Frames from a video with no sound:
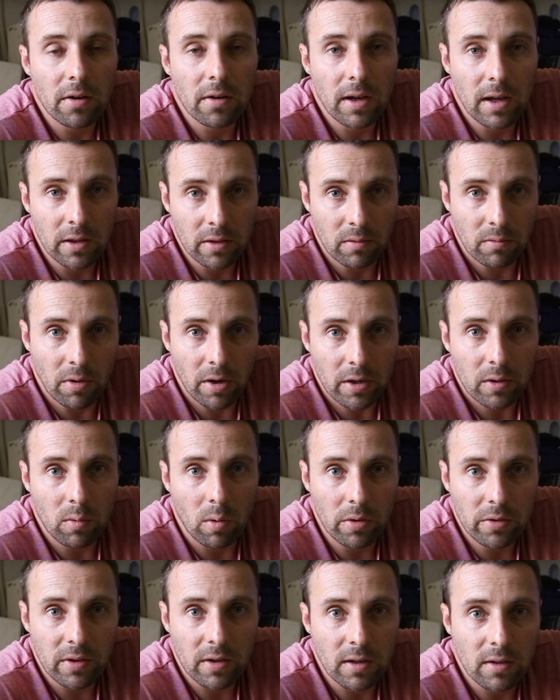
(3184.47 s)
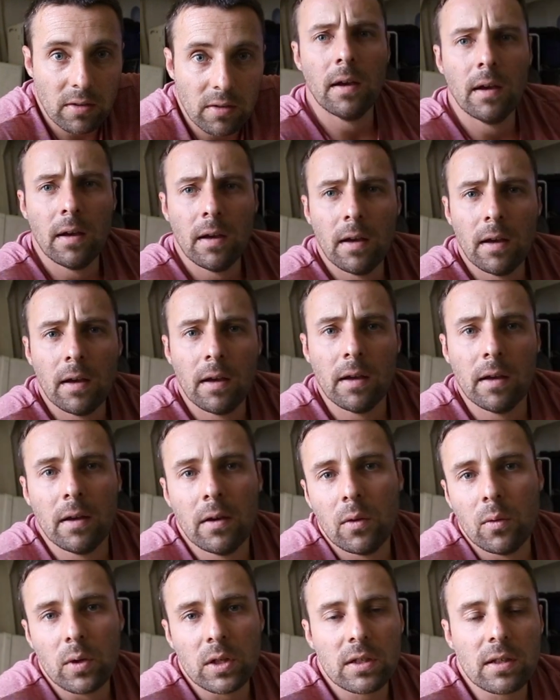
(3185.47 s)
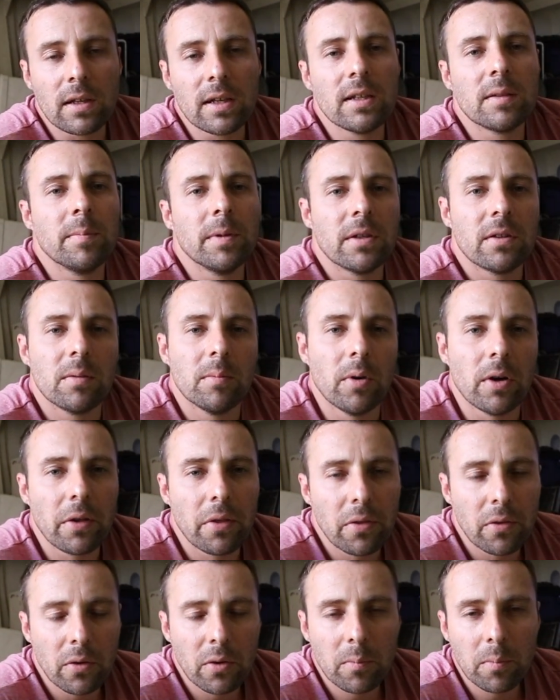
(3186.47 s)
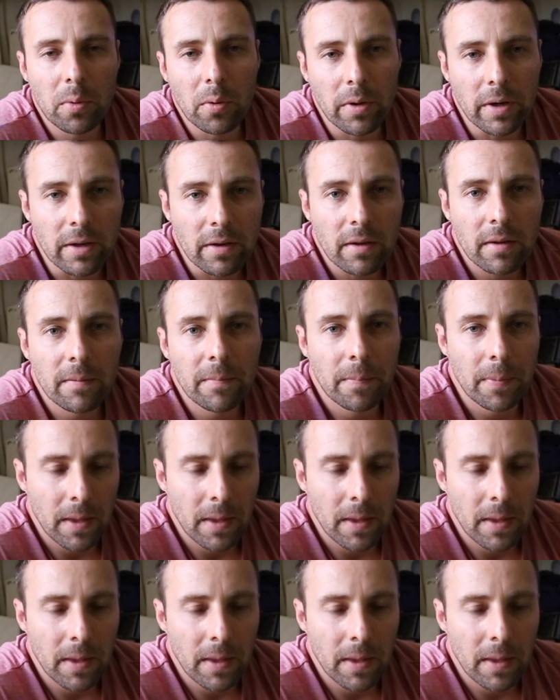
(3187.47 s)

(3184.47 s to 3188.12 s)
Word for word: in the right quantities. Which leads me to my third point.